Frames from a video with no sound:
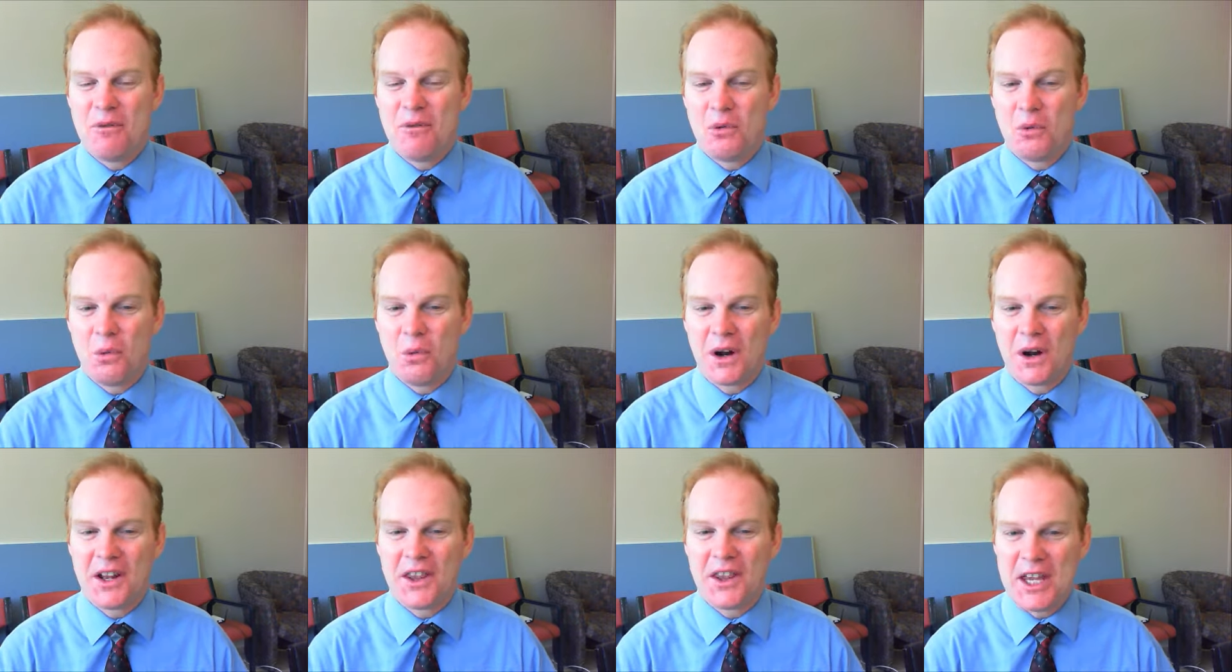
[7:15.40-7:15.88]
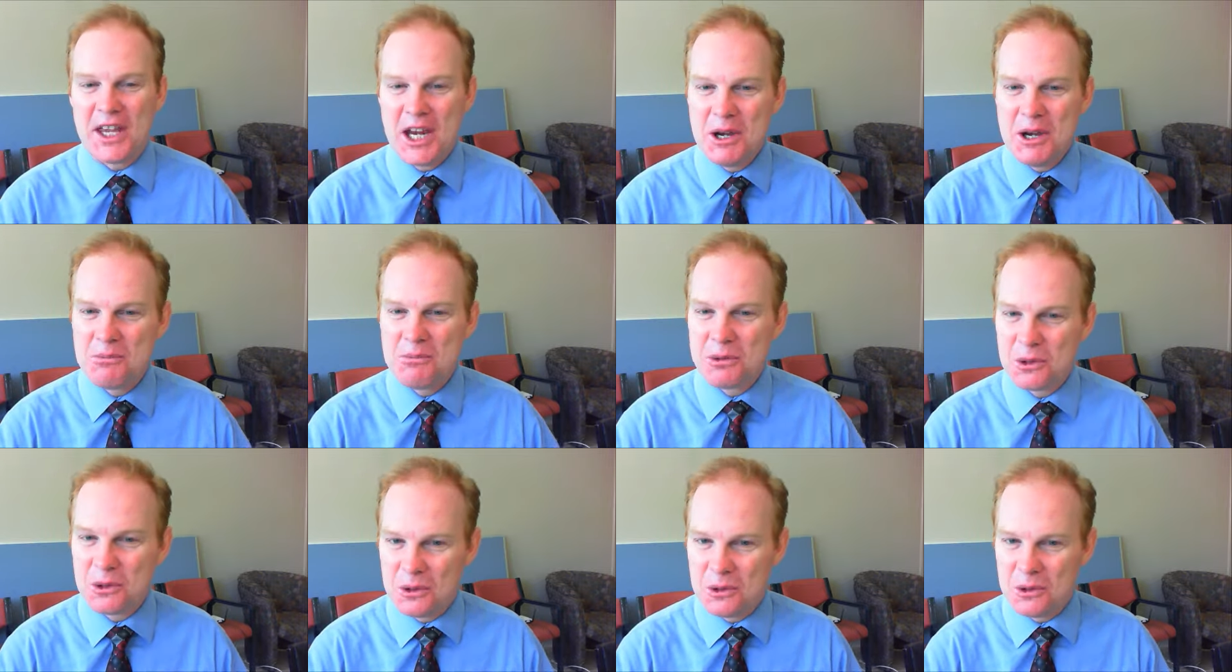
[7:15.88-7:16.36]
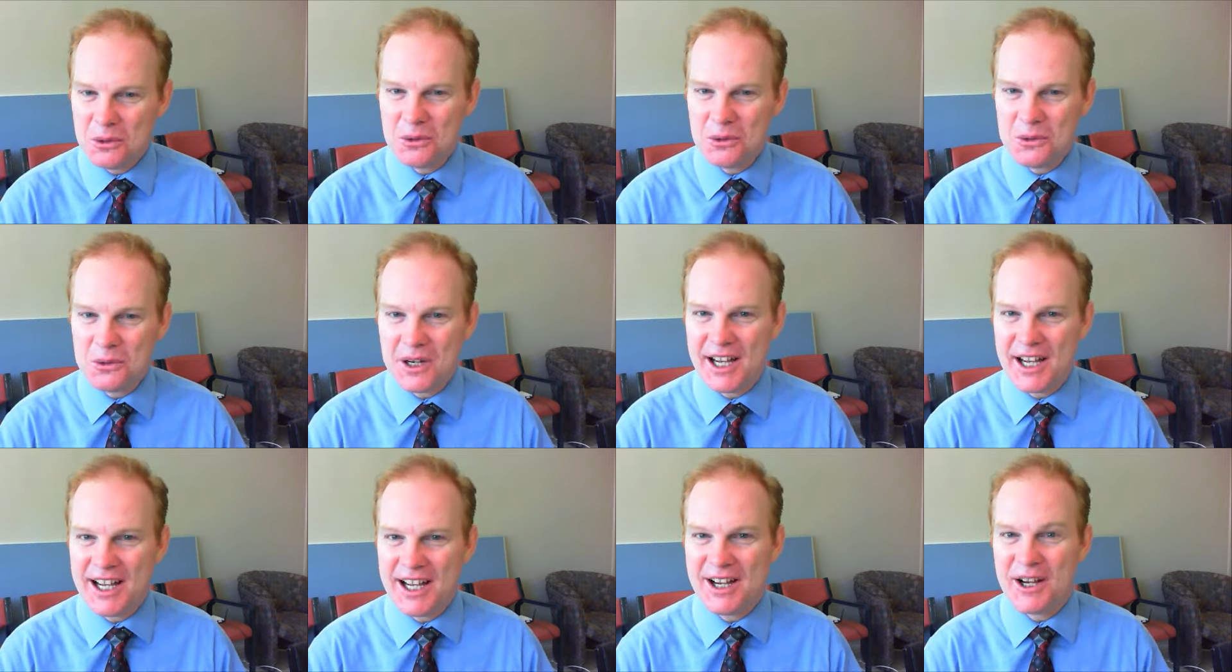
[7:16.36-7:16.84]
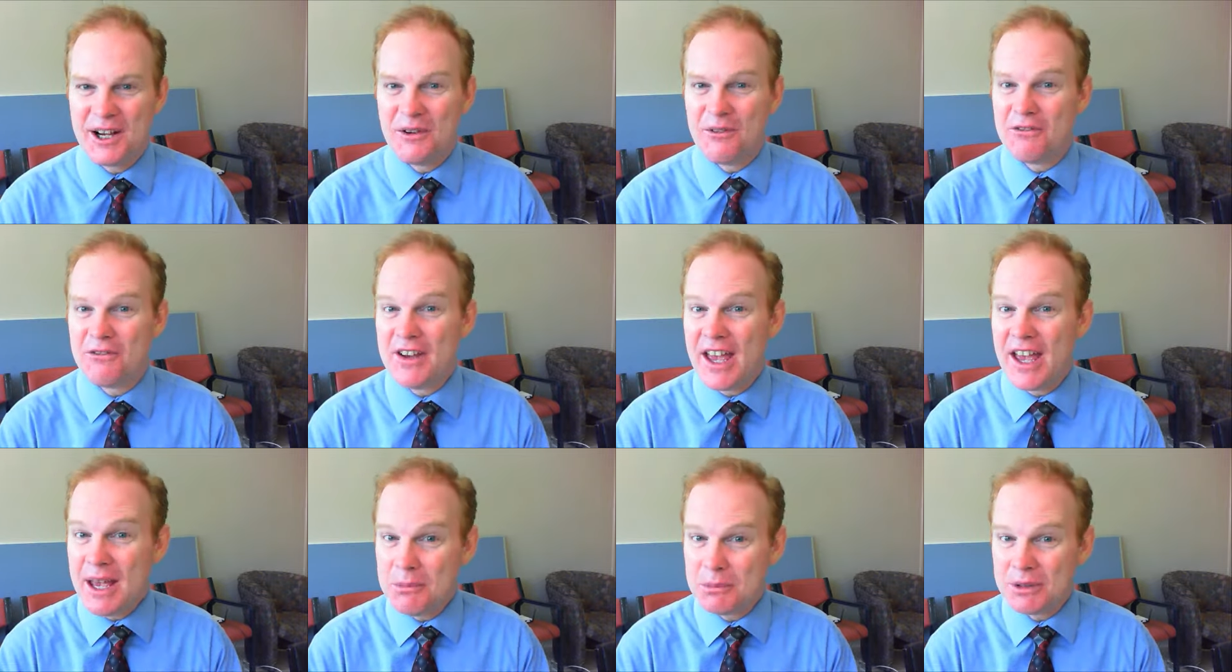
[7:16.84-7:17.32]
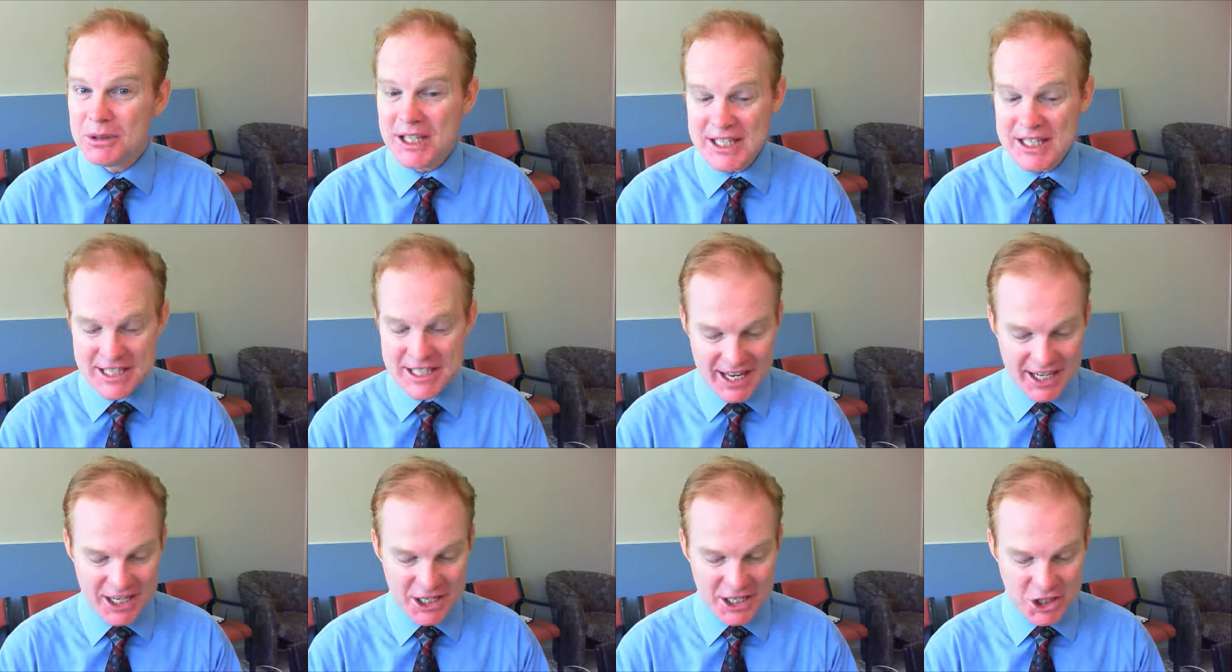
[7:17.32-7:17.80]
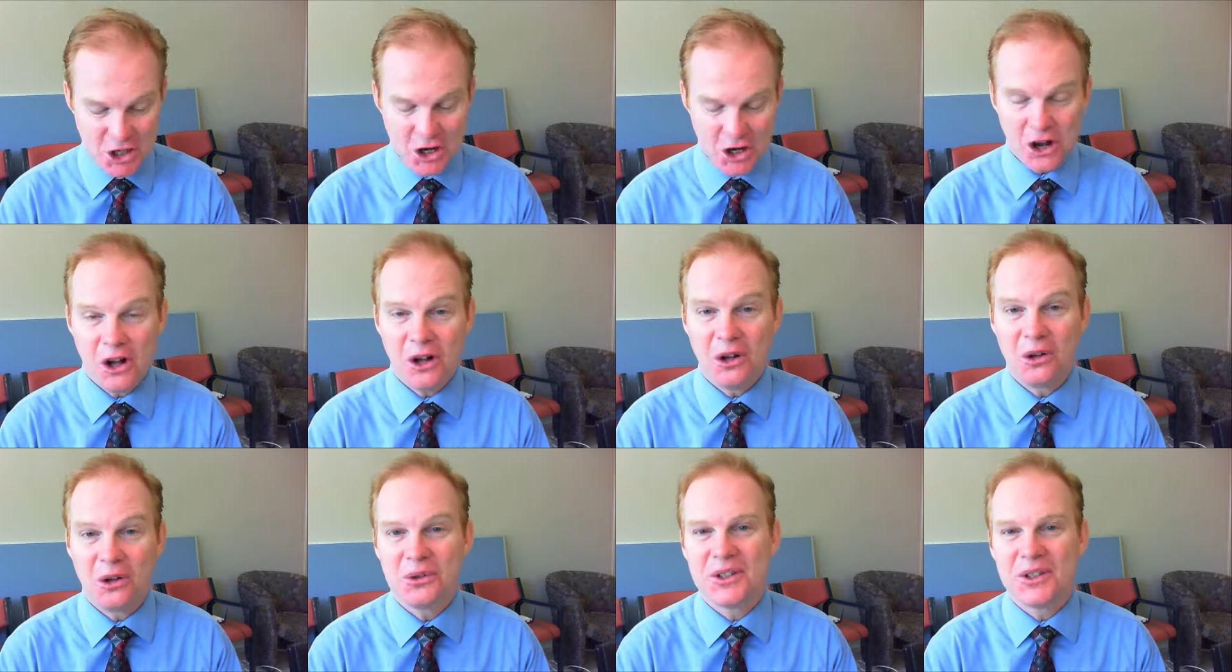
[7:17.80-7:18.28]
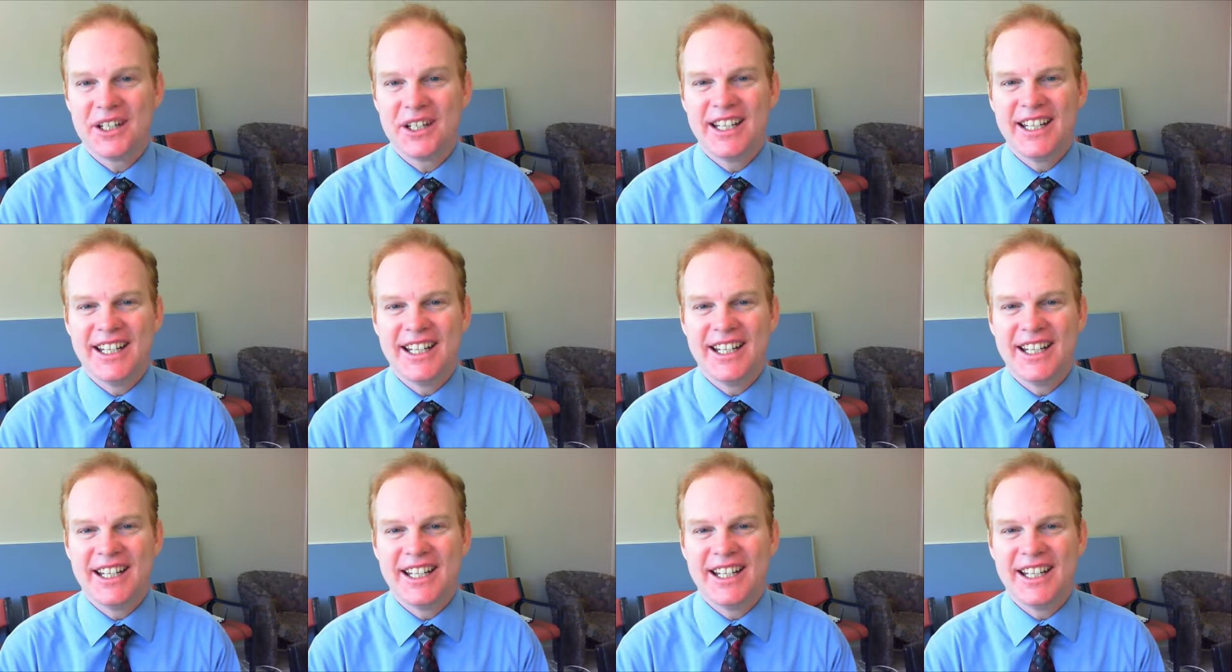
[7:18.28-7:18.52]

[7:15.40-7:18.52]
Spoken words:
one of the Hebrew families had a child,